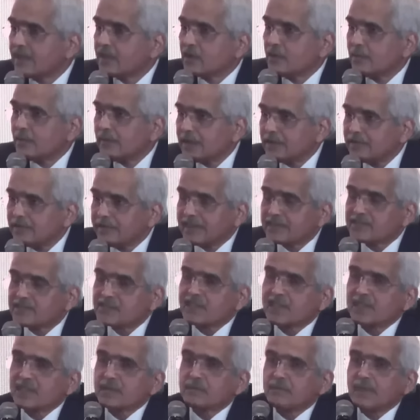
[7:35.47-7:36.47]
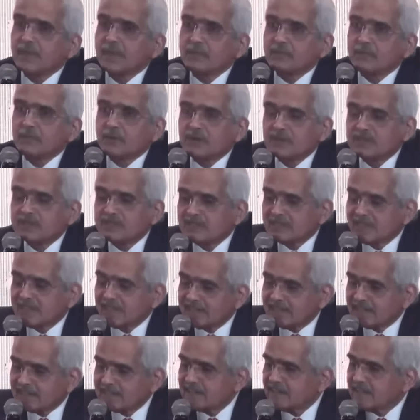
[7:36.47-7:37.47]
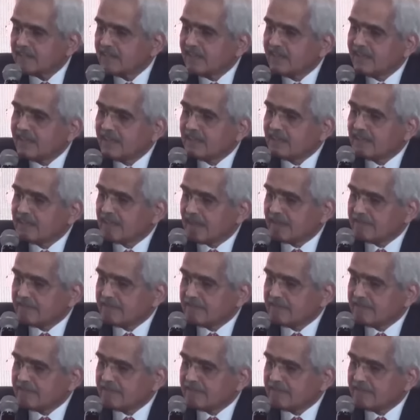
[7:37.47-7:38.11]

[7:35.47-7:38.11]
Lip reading: Manufacturing paper, getting the ink,